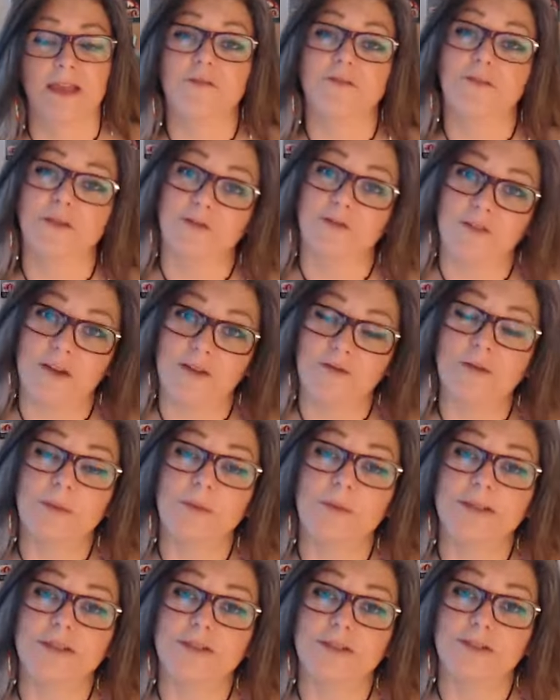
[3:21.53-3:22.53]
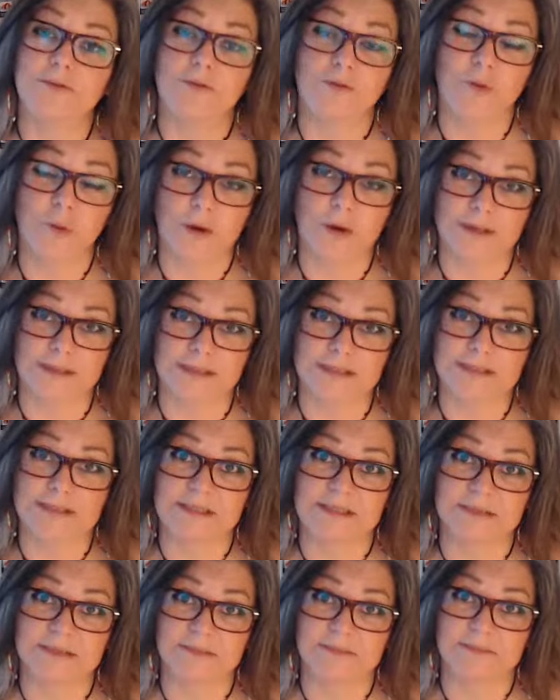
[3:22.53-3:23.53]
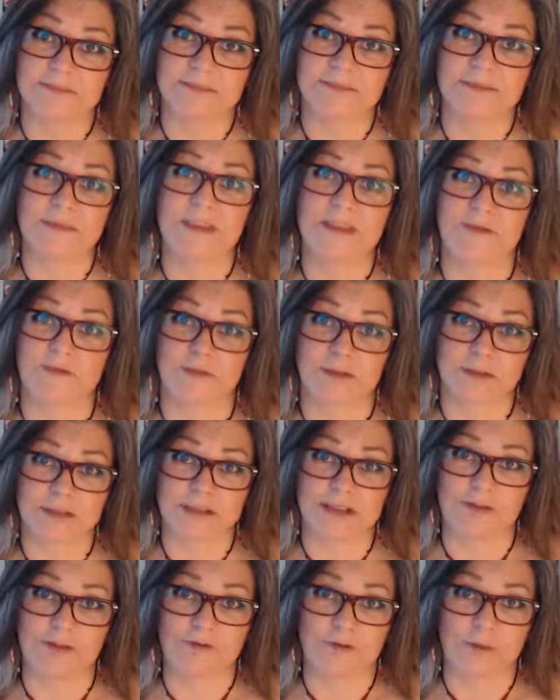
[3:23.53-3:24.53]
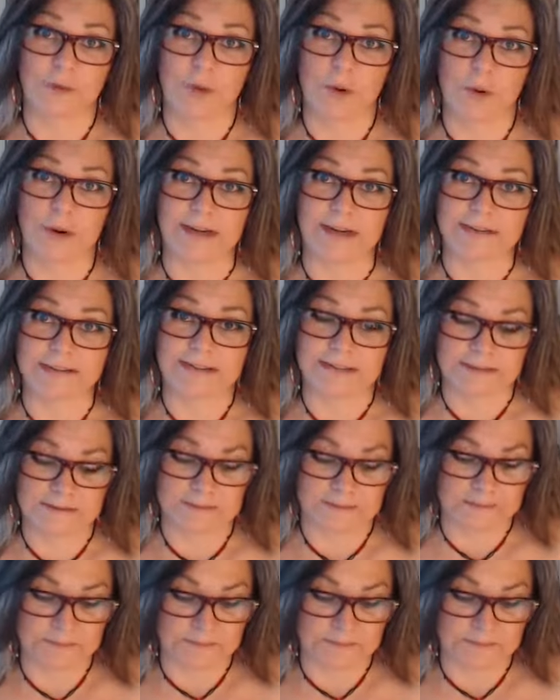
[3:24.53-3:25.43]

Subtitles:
If you've ever been divorced, give yourself a point.